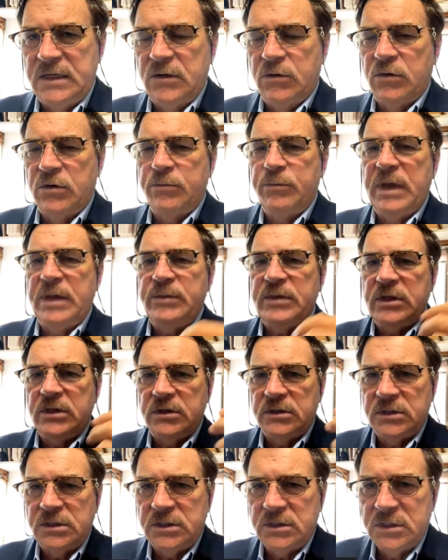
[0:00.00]
or maybe
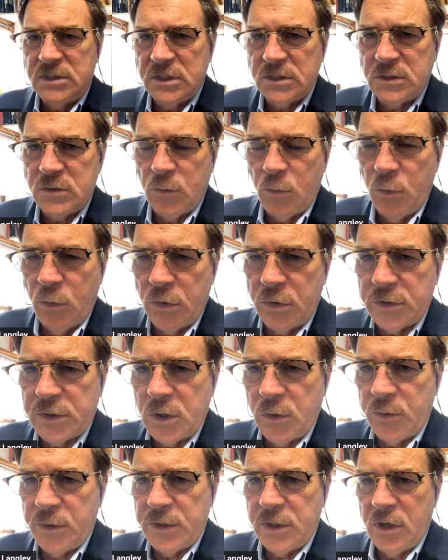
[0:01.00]
there's just word
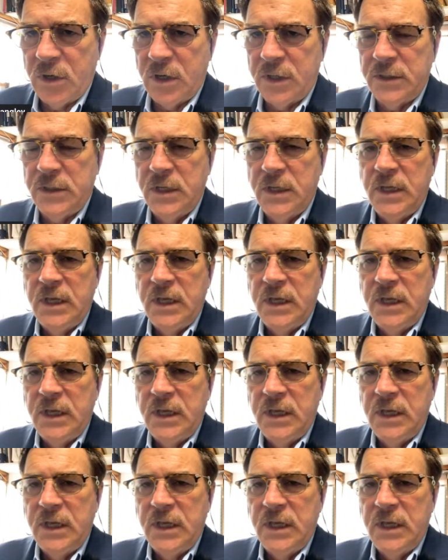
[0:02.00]
going on,